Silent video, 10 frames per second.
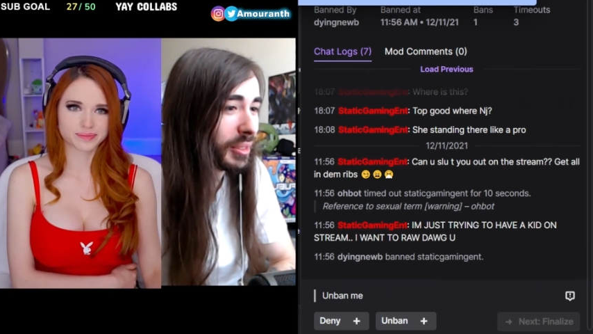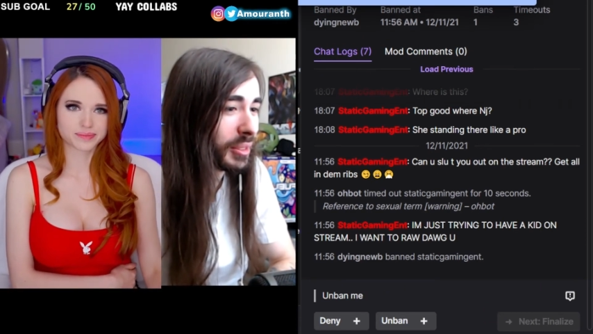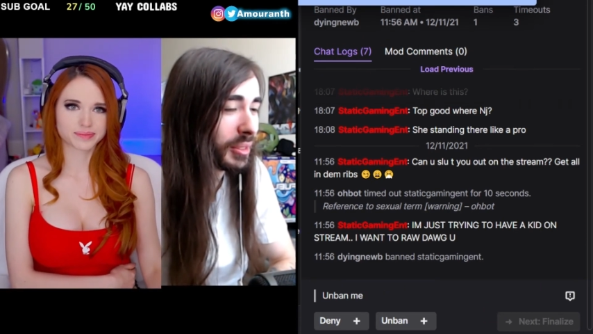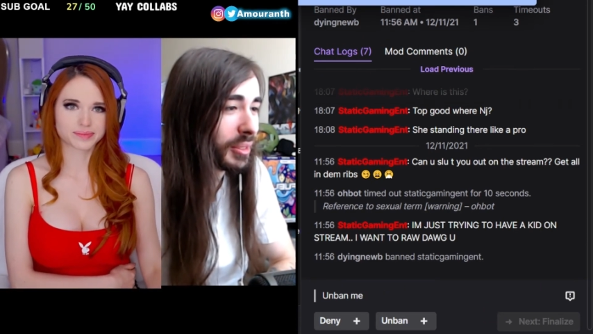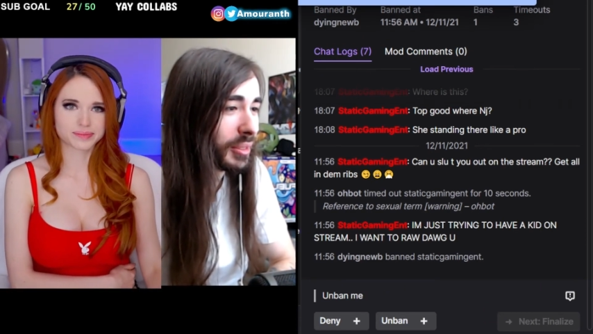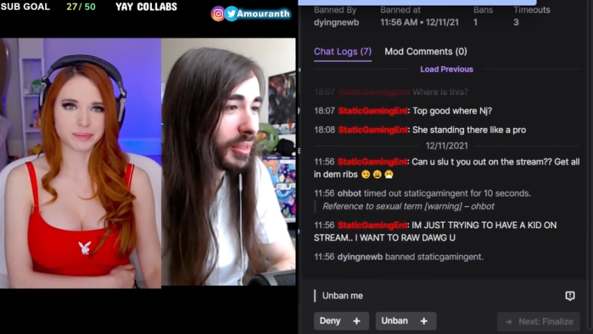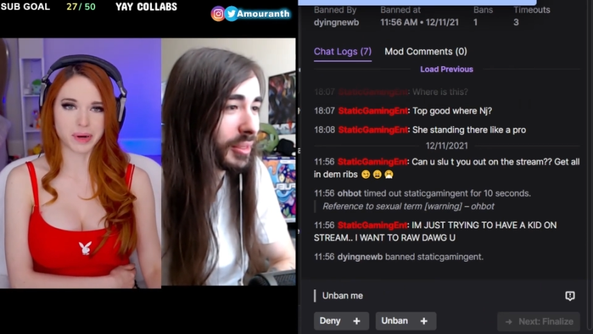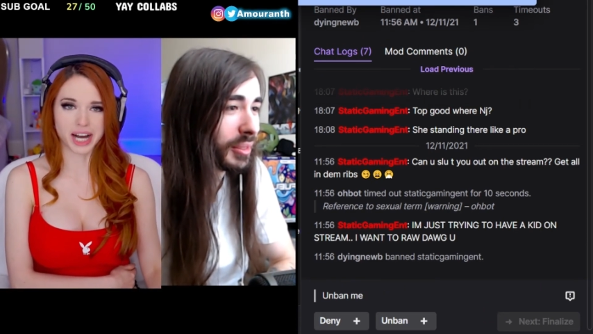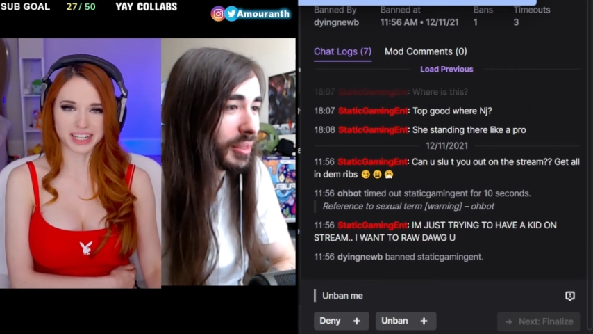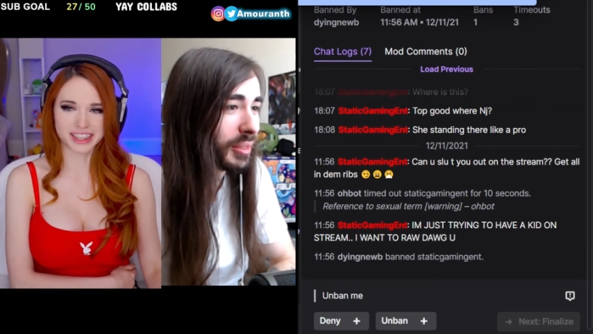Speaker 1: Mod
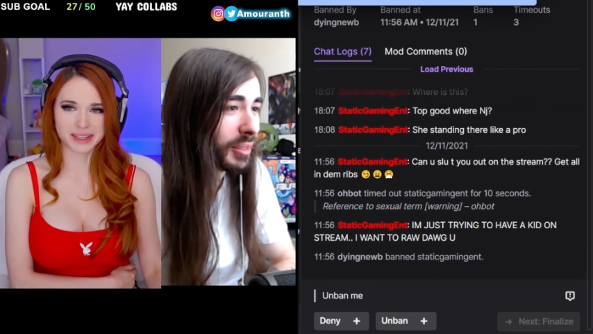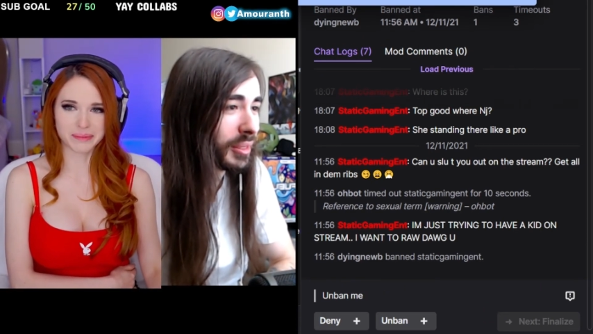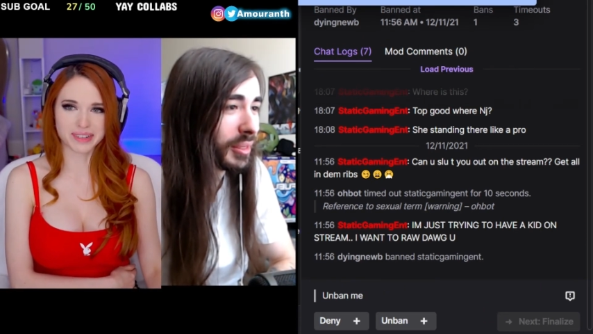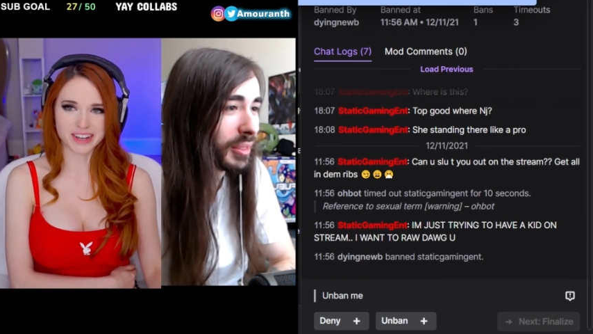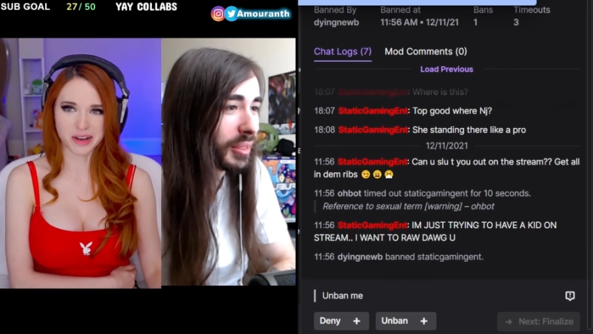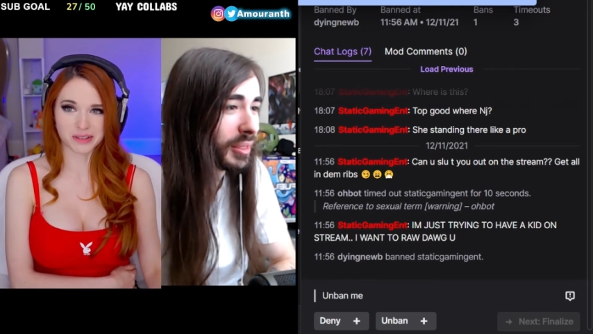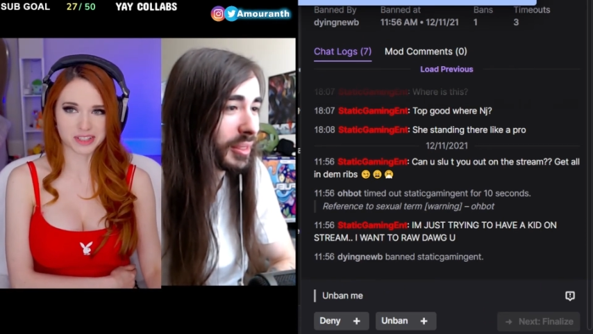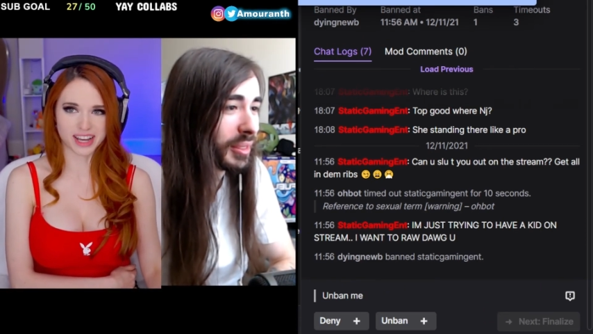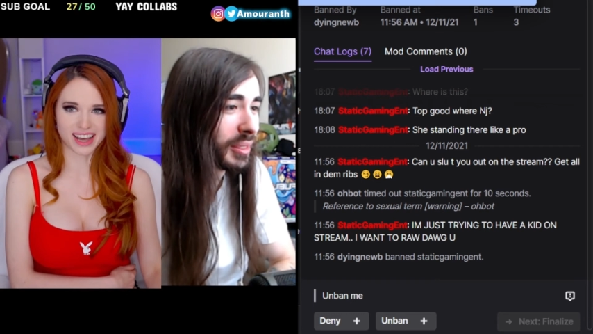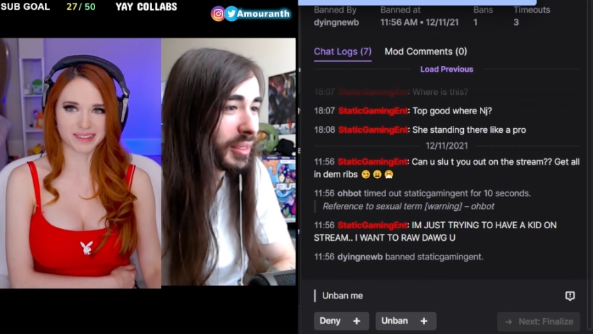them? No, chat.
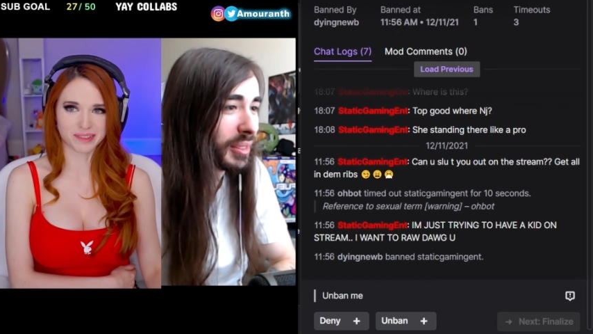We're